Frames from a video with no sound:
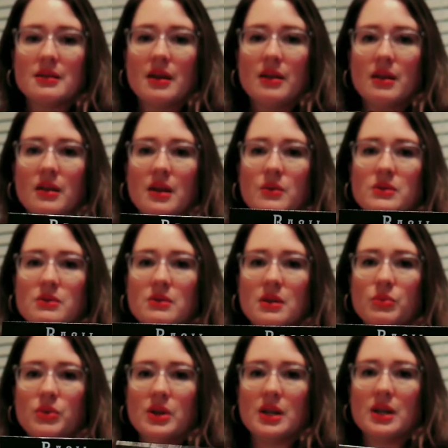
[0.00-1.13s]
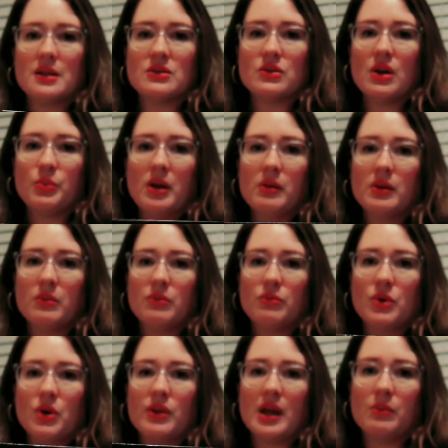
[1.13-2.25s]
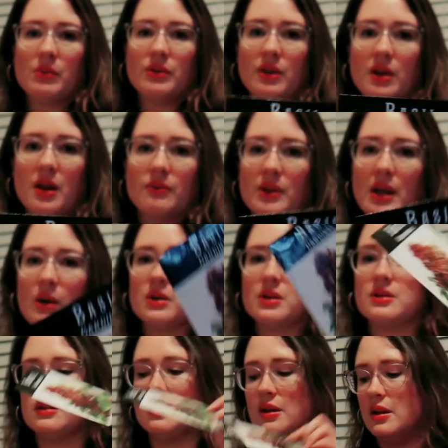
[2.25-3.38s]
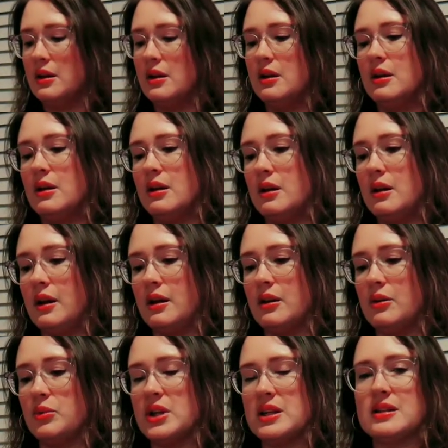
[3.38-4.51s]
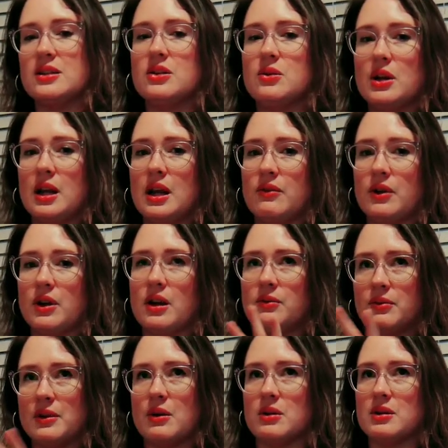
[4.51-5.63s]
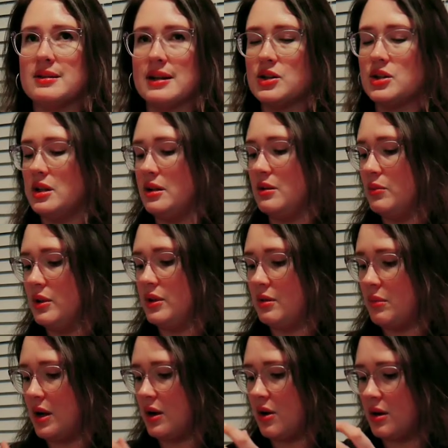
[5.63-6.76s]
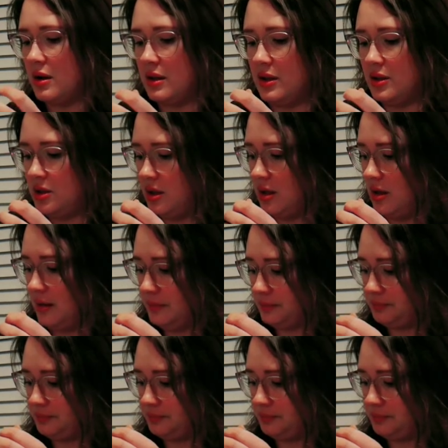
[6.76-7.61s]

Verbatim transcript: I thought that was really pretty. So I'll probably grow that with the cut flowers because um, I do want to have a cut flower section within my garden this year.